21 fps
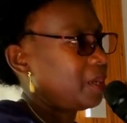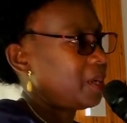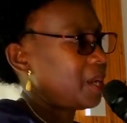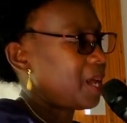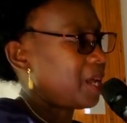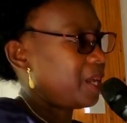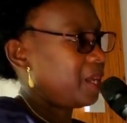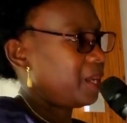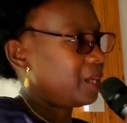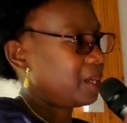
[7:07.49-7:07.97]

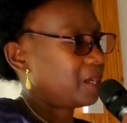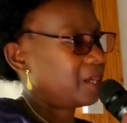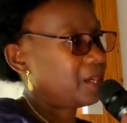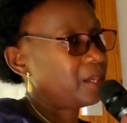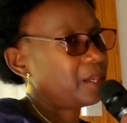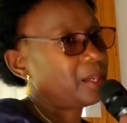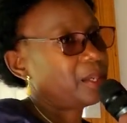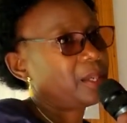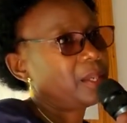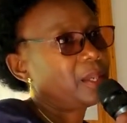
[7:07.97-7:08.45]
Like
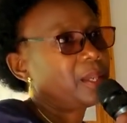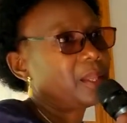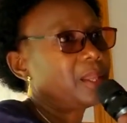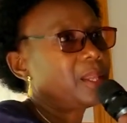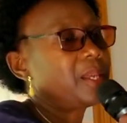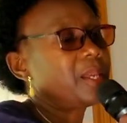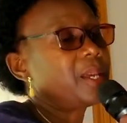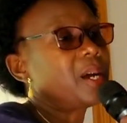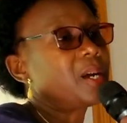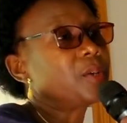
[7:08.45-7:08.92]

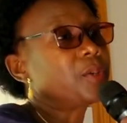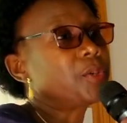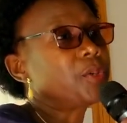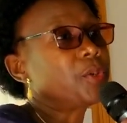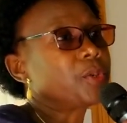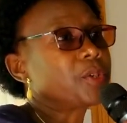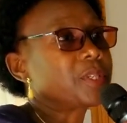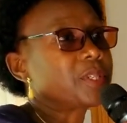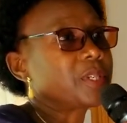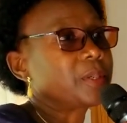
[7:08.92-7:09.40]
the young
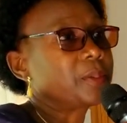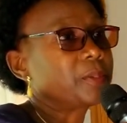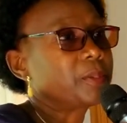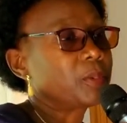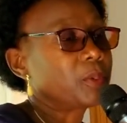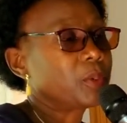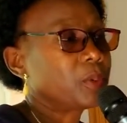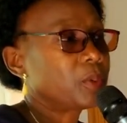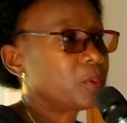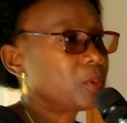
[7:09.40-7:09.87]
doctor,
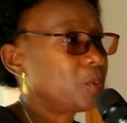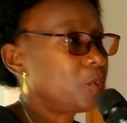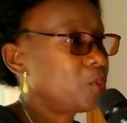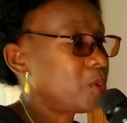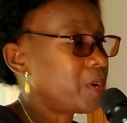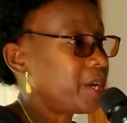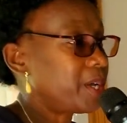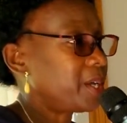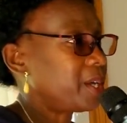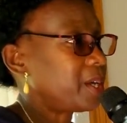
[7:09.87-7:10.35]

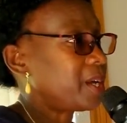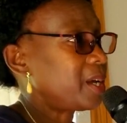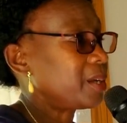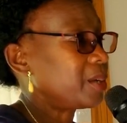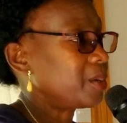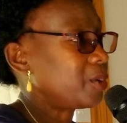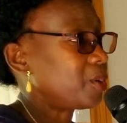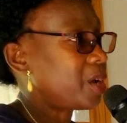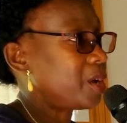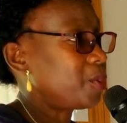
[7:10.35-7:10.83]
who I
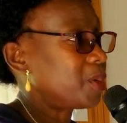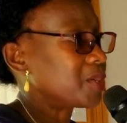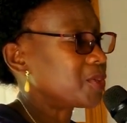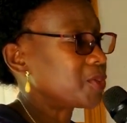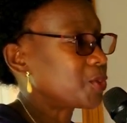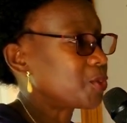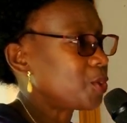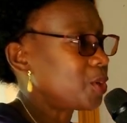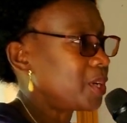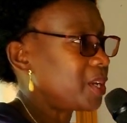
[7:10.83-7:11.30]

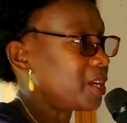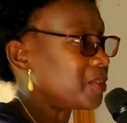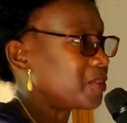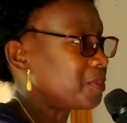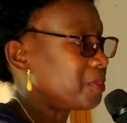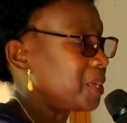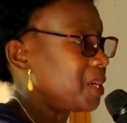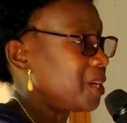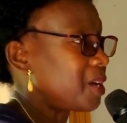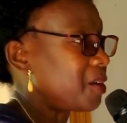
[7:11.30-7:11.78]
was told
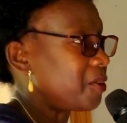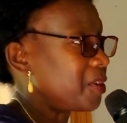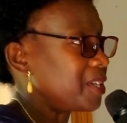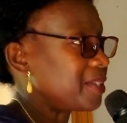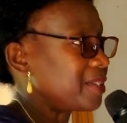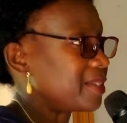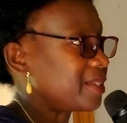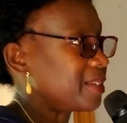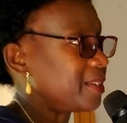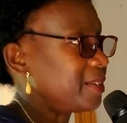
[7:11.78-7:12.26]
has been
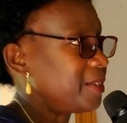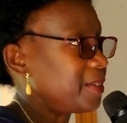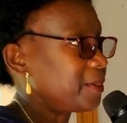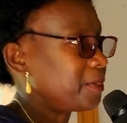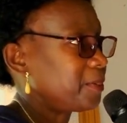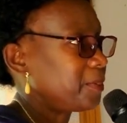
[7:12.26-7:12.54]
arrested.